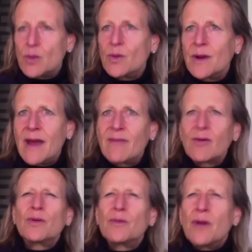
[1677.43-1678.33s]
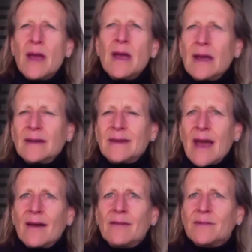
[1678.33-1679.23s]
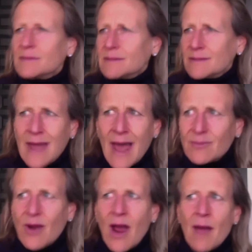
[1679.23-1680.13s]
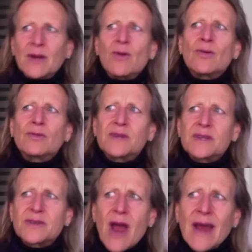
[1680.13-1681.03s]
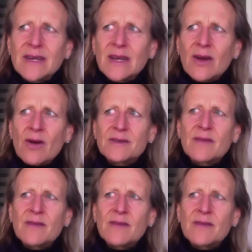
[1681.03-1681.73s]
So whenever we're down that rabbit hole, distracting